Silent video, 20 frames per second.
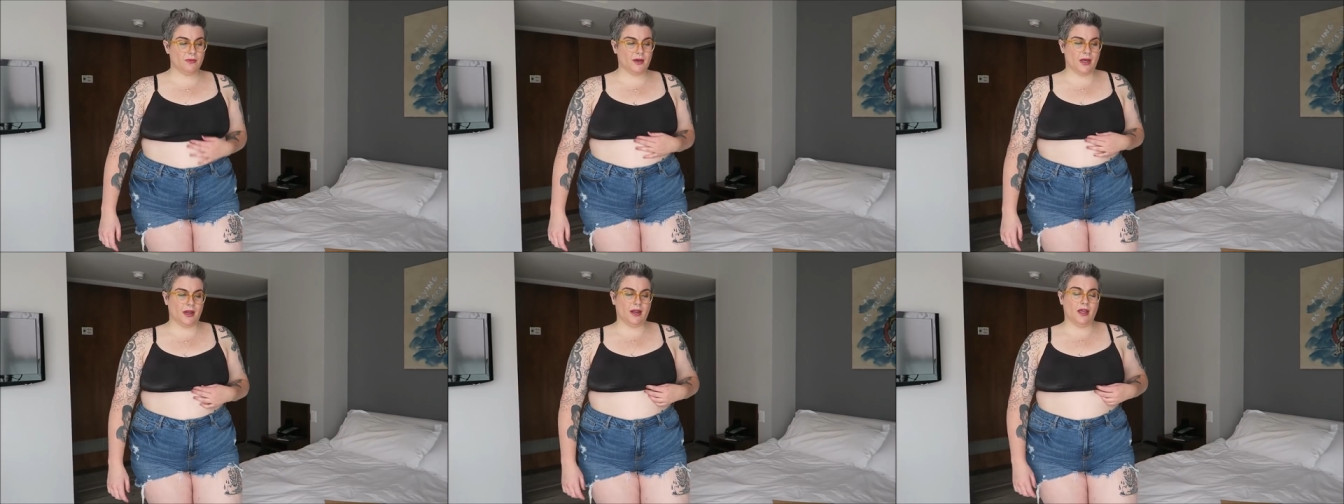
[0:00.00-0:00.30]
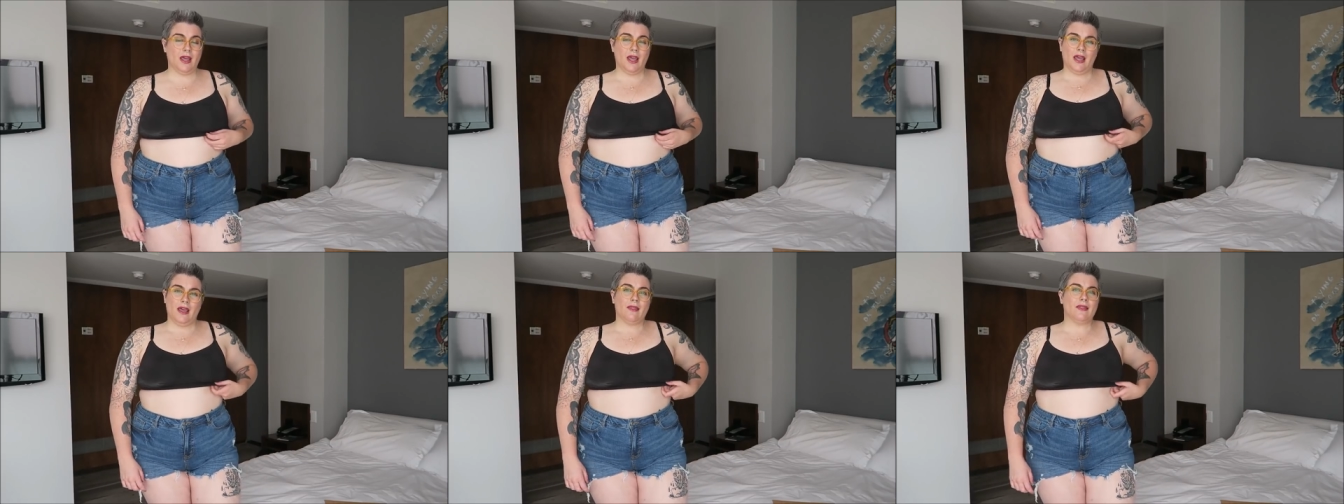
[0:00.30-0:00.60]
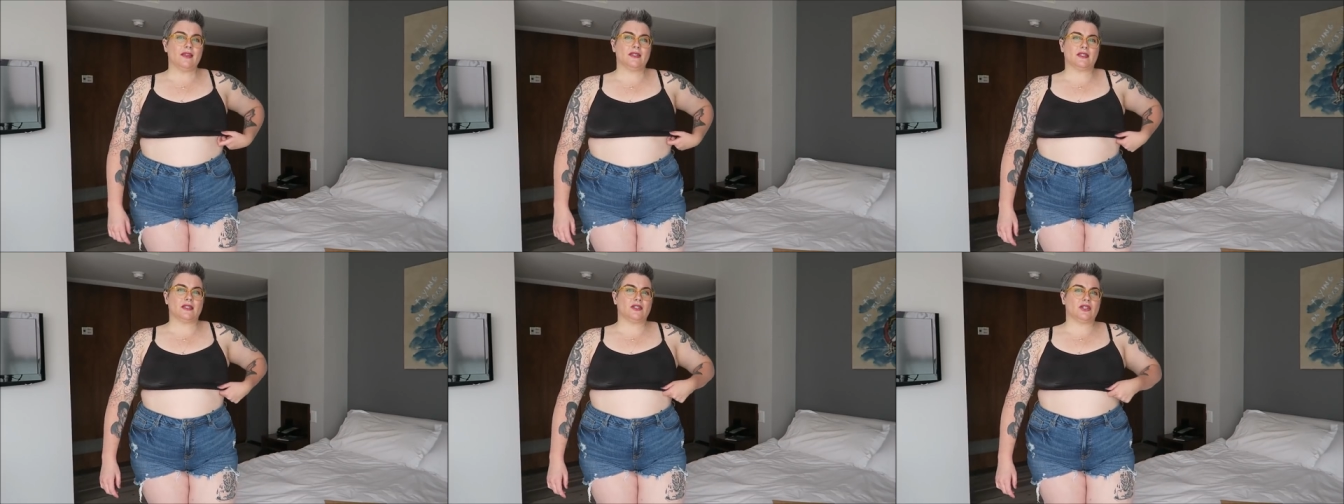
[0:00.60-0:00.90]
but
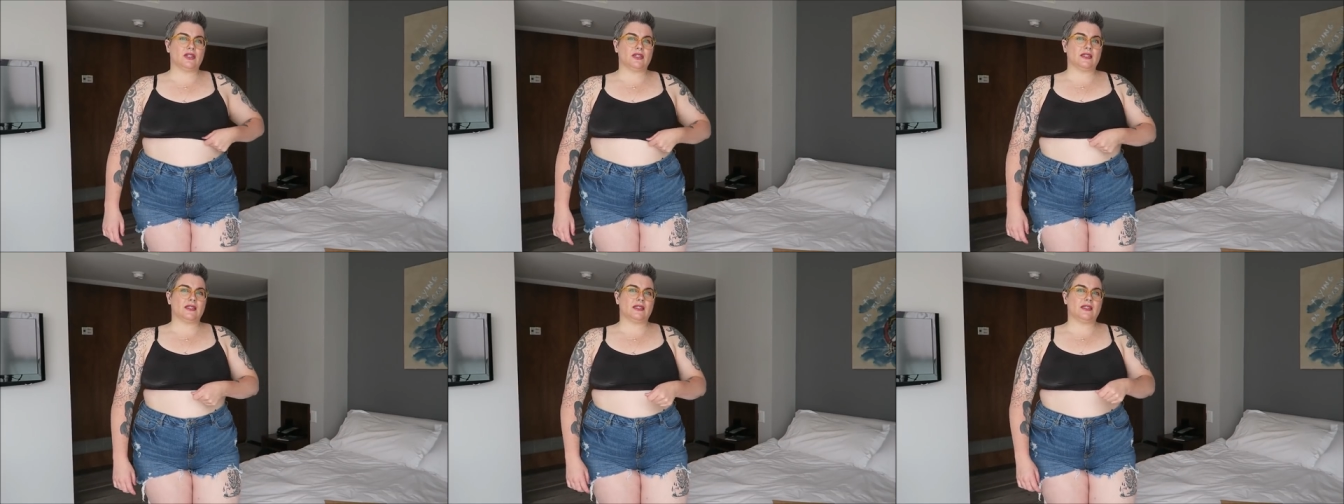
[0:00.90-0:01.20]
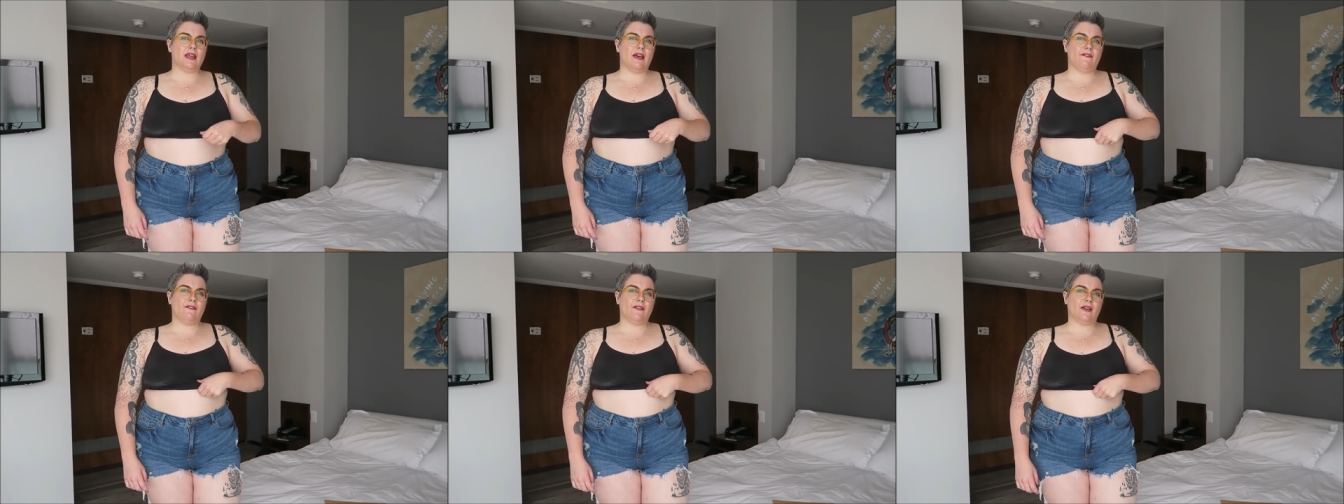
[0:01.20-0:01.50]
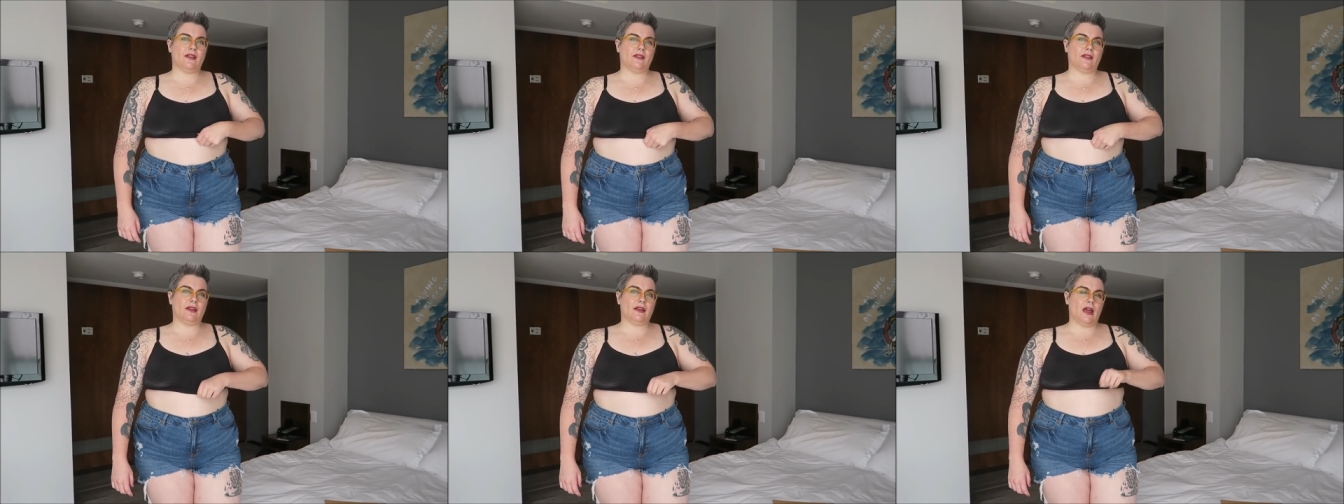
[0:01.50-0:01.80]
this is
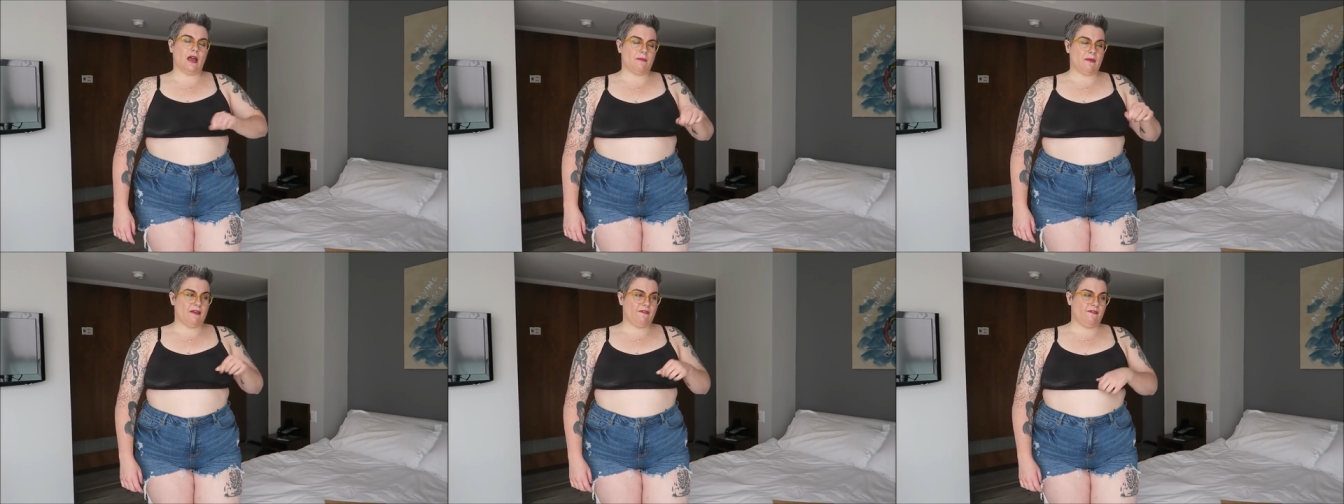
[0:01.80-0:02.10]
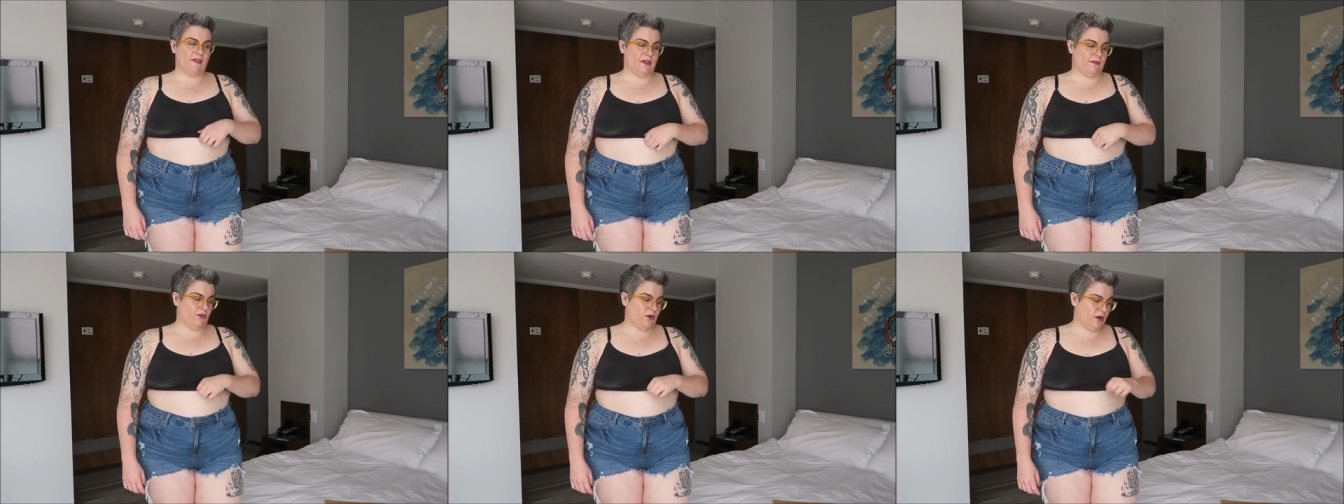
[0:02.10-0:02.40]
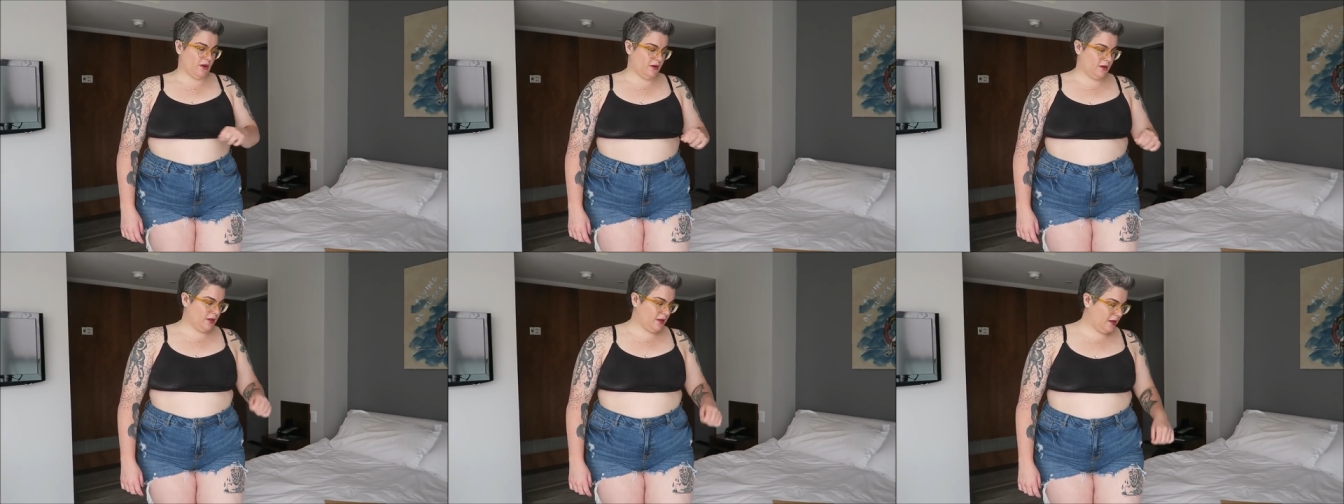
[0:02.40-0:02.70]
definitely not my
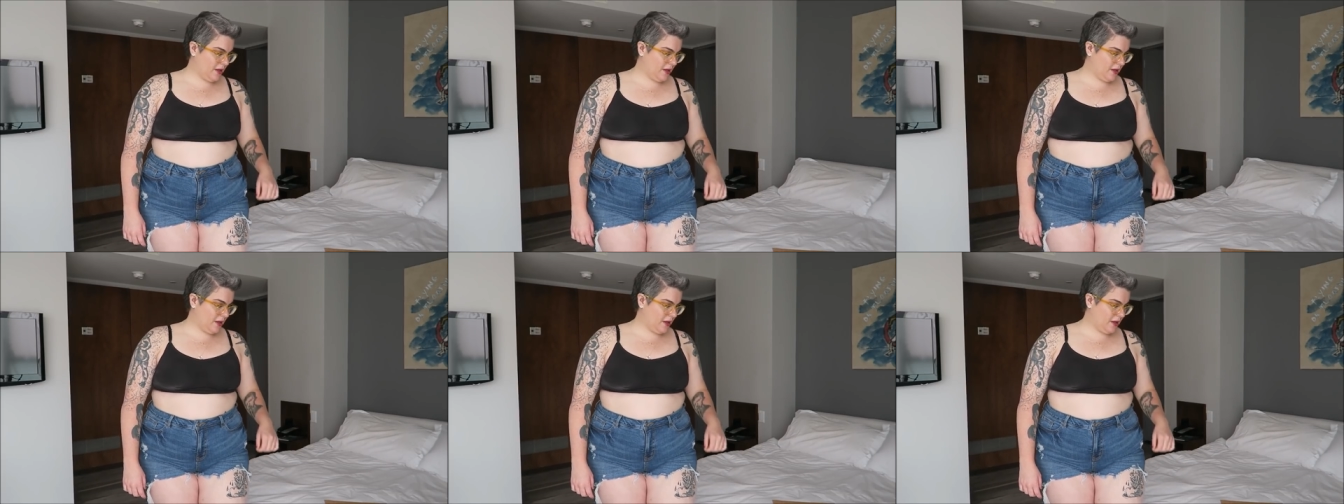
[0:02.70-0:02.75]
favorite.